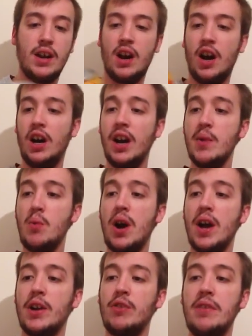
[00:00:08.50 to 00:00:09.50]
High
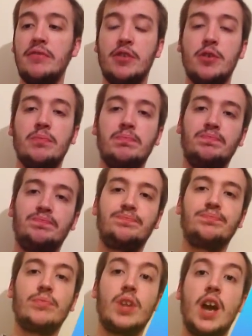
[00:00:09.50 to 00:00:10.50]
Wire Grapefruit,
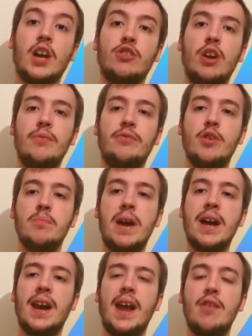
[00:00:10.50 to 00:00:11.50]
a grapefruit
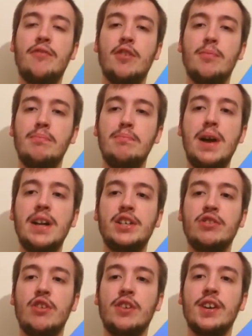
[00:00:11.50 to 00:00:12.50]
pale ale from
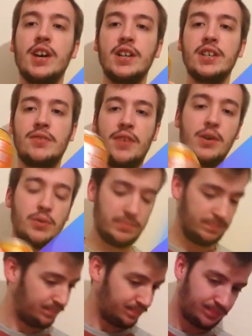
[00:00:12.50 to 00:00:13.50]
Magic Rock in Huddersfield.
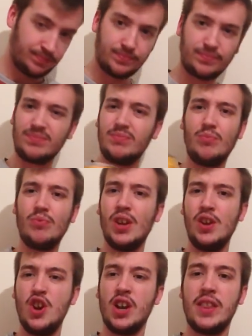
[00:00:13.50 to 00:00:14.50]

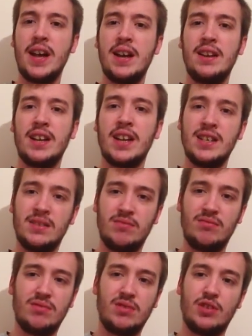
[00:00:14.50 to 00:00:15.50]
Look at that again,
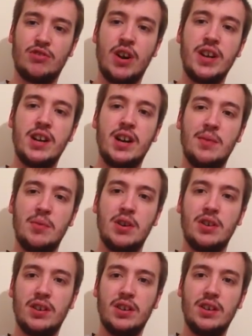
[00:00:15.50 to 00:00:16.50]
great
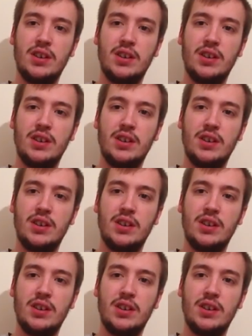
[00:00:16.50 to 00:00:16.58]
artwork.